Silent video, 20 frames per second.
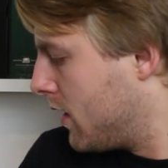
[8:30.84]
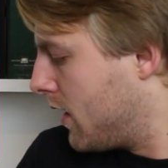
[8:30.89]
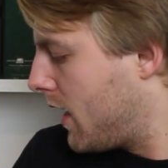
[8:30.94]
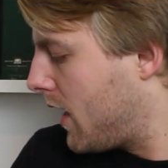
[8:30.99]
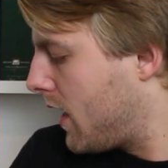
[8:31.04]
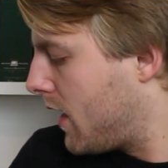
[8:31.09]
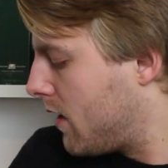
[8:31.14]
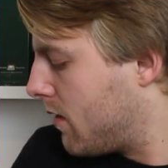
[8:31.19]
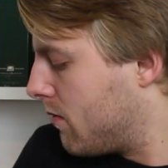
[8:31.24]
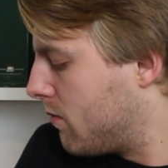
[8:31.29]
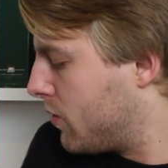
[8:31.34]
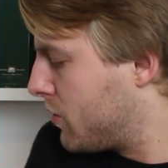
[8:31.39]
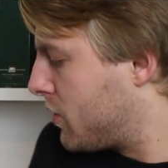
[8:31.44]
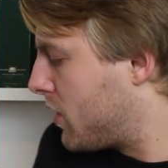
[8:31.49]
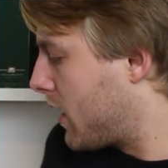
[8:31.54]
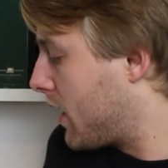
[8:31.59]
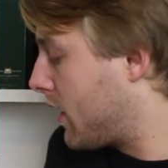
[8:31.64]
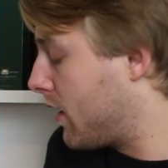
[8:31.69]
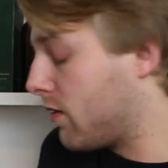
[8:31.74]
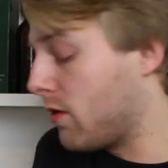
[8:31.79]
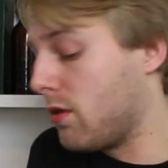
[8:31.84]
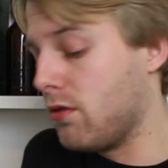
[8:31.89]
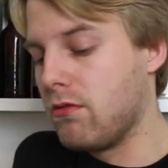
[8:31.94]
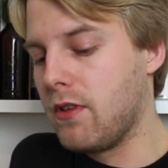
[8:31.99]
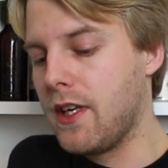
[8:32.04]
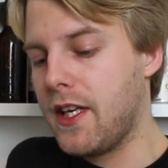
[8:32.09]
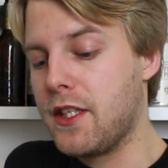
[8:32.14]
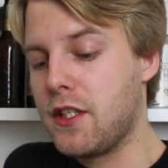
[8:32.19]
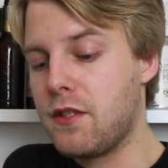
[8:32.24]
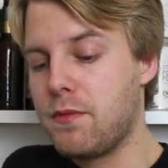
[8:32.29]
hey, we'll check it out.
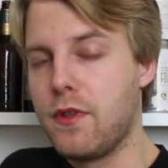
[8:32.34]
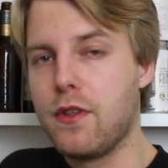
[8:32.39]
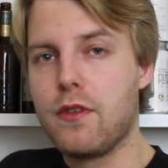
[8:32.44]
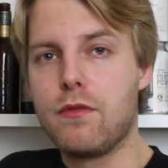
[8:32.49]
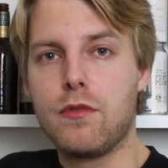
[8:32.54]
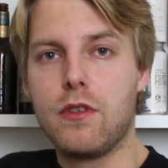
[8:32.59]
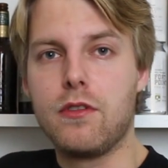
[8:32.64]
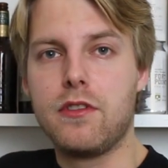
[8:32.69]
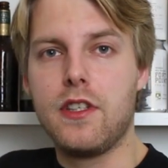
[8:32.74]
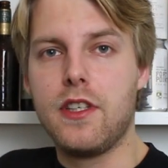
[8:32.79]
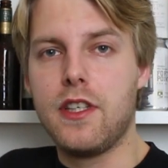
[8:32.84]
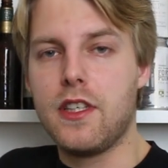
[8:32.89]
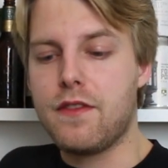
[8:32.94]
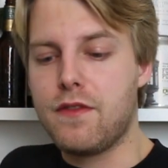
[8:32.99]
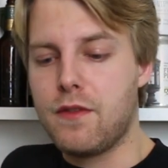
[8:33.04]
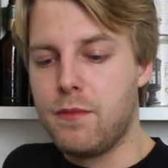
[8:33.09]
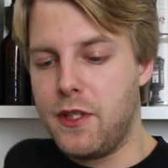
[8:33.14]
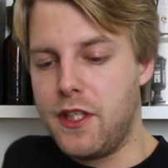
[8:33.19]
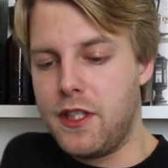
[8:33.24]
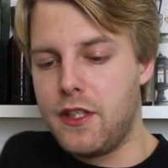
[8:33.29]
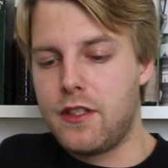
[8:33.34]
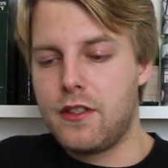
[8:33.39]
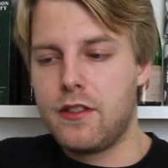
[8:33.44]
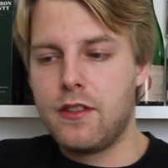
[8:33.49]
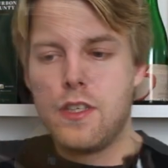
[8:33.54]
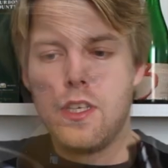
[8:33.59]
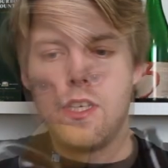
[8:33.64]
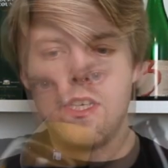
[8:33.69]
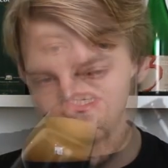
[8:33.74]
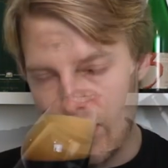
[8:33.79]
Oh, I can smell the roastiness from here.
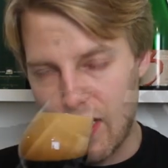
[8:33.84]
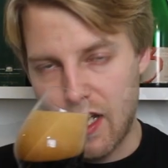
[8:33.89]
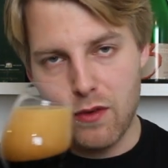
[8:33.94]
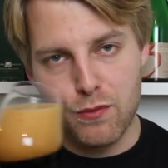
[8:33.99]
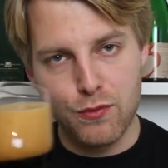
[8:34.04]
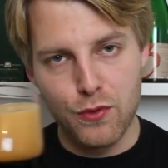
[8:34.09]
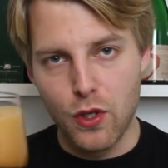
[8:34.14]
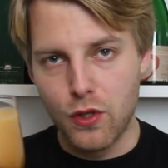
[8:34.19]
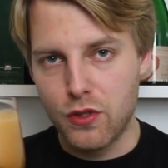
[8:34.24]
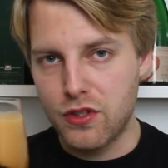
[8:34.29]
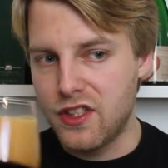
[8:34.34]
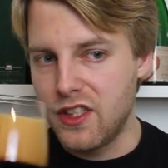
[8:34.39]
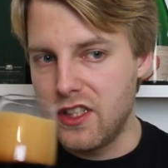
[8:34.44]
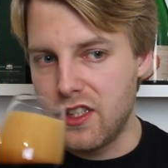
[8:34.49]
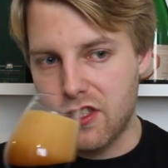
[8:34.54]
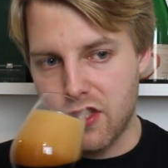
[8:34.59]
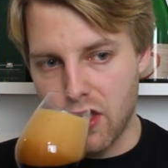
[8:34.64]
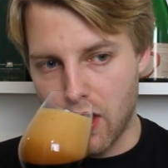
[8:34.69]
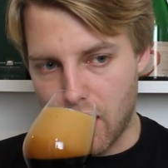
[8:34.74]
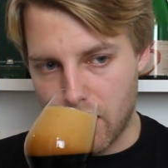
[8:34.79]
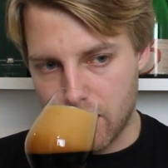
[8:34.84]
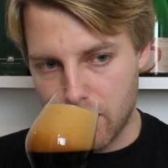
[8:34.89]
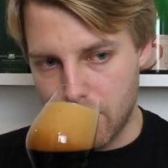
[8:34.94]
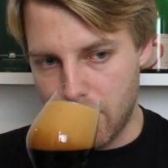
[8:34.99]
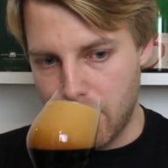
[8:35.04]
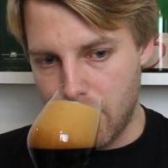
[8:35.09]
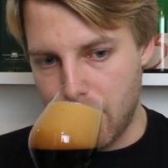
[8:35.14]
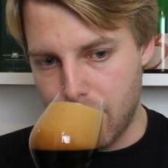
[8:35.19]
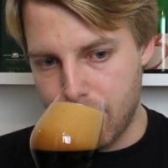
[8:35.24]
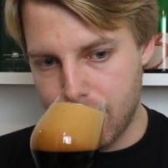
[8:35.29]
Yeah, roasty,
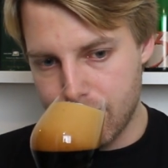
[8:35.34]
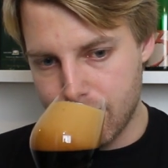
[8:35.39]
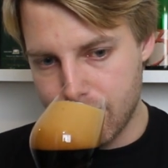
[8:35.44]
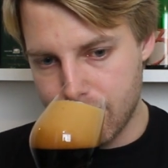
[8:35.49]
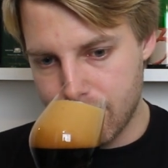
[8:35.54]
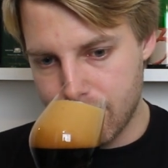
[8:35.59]
chocolatey,